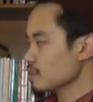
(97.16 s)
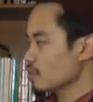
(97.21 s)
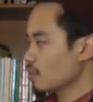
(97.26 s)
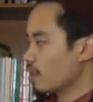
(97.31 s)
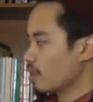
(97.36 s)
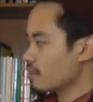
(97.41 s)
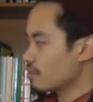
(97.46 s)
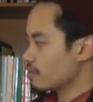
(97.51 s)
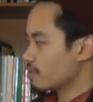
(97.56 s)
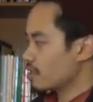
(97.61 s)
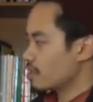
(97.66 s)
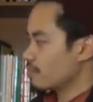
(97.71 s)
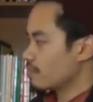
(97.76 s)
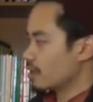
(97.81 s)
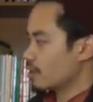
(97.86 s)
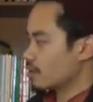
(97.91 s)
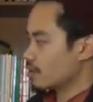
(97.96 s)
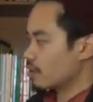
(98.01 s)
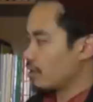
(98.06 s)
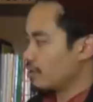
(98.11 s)
while the
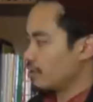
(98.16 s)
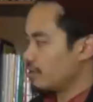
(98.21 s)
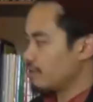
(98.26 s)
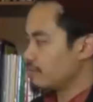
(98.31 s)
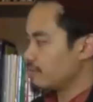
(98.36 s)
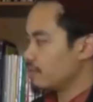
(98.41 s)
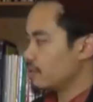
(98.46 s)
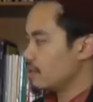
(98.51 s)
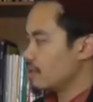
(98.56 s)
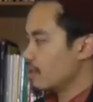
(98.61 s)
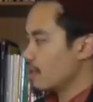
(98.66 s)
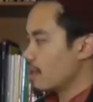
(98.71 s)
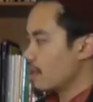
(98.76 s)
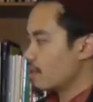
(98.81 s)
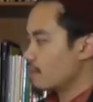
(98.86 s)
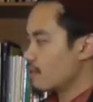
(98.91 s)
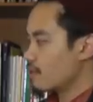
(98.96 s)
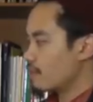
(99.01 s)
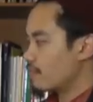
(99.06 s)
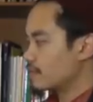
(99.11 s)
name Ar-Rahim
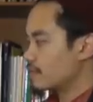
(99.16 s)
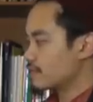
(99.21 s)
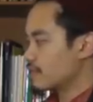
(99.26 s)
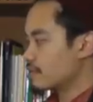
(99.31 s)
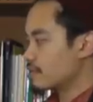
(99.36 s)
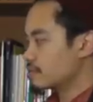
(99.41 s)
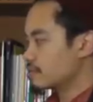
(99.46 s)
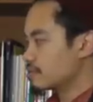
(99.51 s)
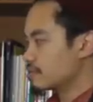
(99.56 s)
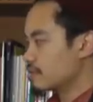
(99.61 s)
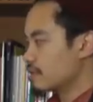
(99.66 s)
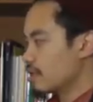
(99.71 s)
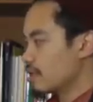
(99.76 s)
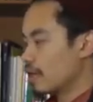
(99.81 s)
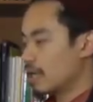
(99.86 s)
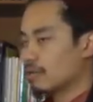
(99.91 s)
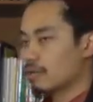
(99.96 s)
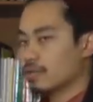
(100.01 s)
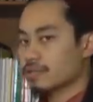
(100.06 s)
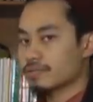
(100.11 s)
represents
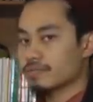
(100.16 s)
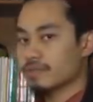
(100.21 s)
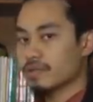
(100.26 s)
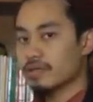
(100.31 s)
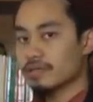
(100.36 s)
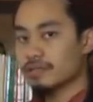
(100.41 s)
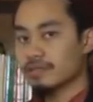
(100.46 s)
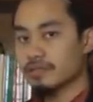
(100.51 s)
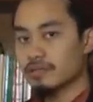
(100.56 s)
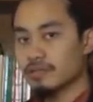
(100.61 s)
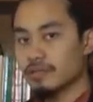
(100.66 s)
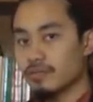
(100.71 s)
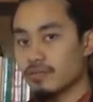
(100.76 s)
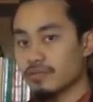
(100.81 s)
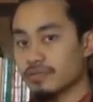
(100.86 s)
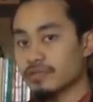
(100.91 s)
Allah's mercy,